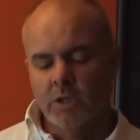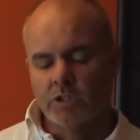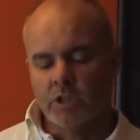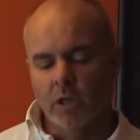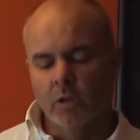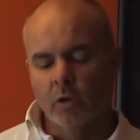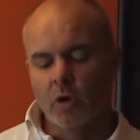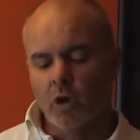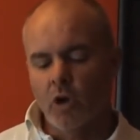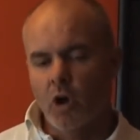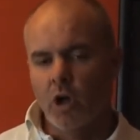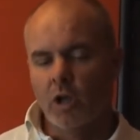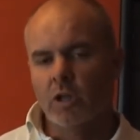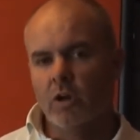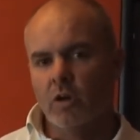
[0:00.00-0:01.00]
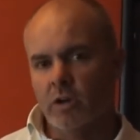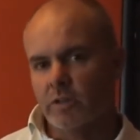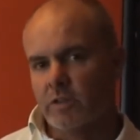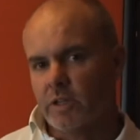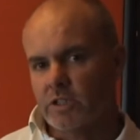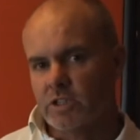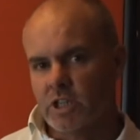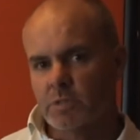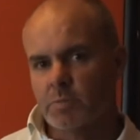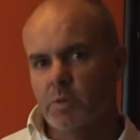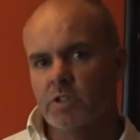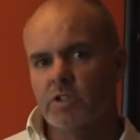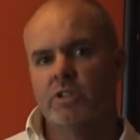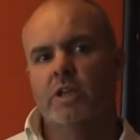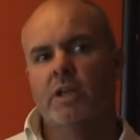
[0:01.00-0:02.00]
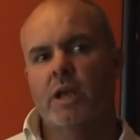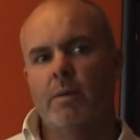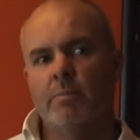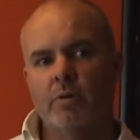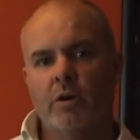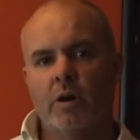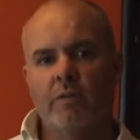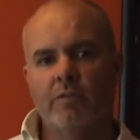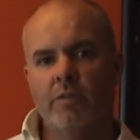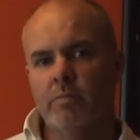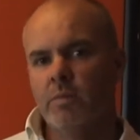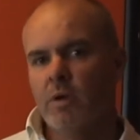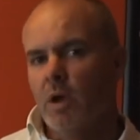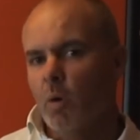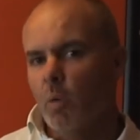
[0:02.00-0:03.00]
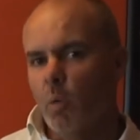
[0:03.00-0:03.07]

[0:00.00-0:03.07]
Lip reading: So look early on at the assessments, the number of them,